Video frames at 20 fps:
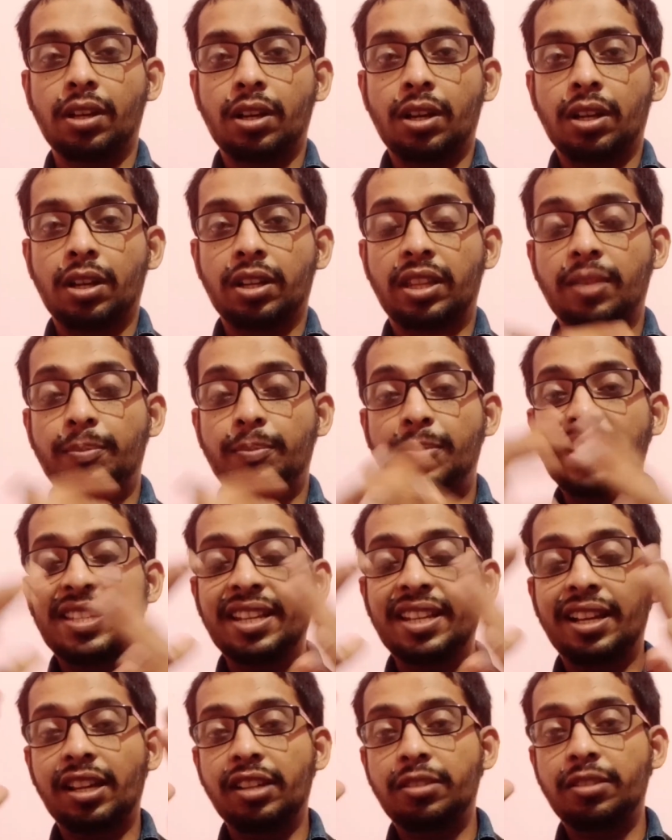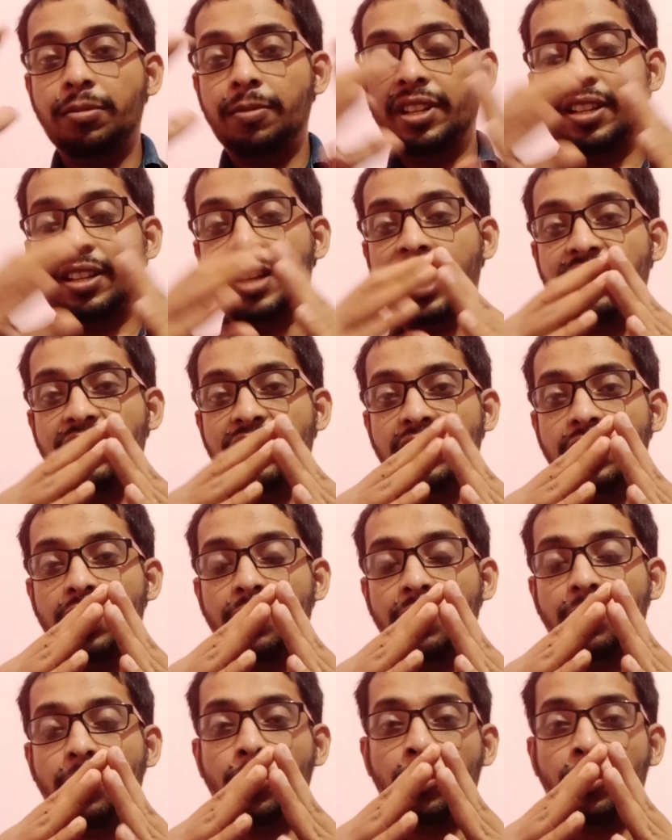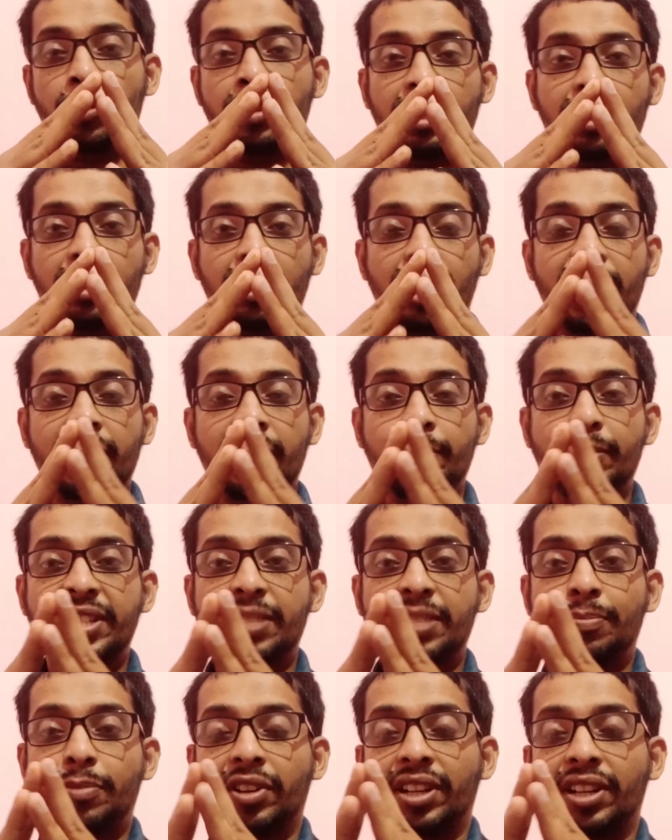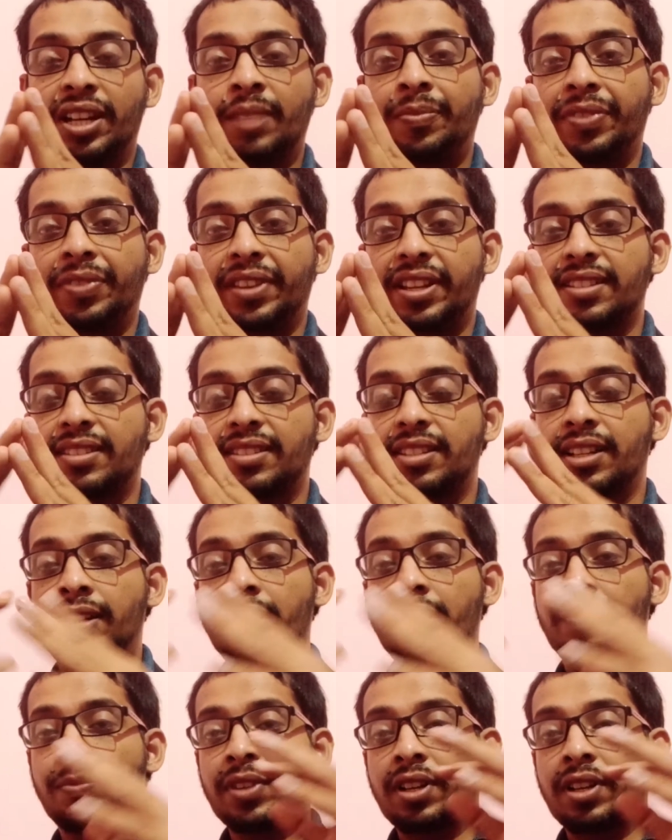But the basic eligibility criteria for IMSc program is that